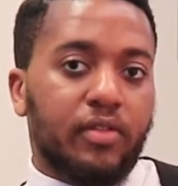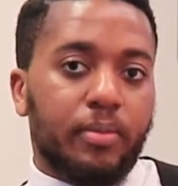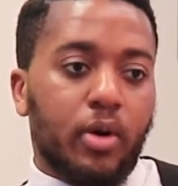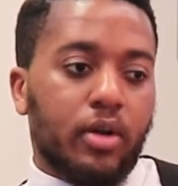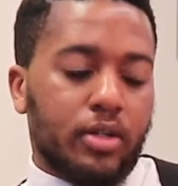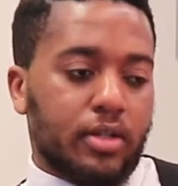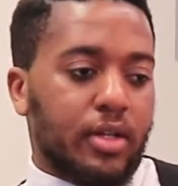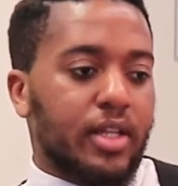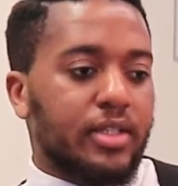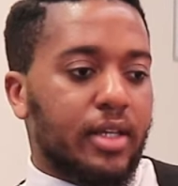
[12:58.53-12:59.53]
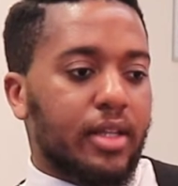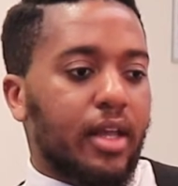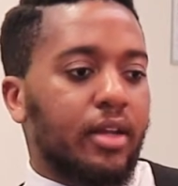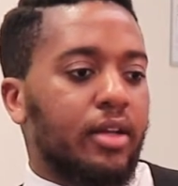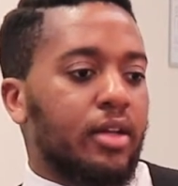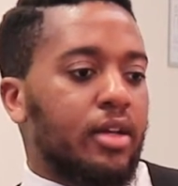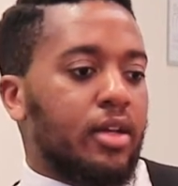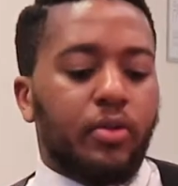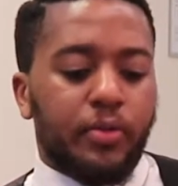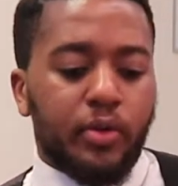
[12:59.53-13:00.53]
the product and things like that.
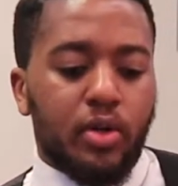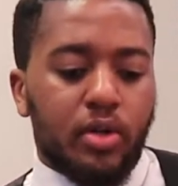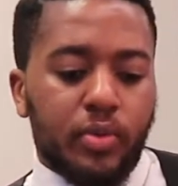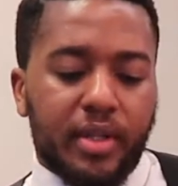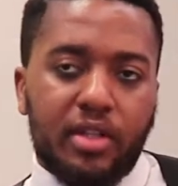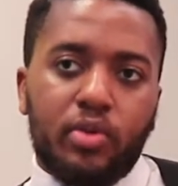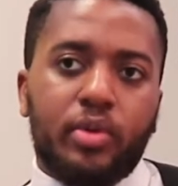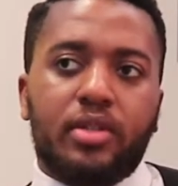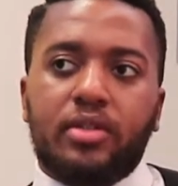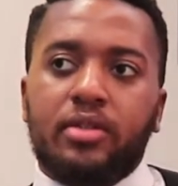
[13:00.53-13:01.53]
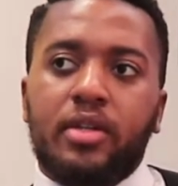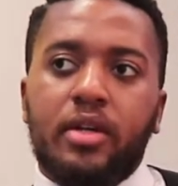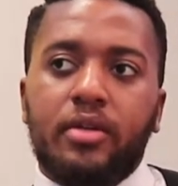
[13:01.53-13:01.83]
Overall, with the northern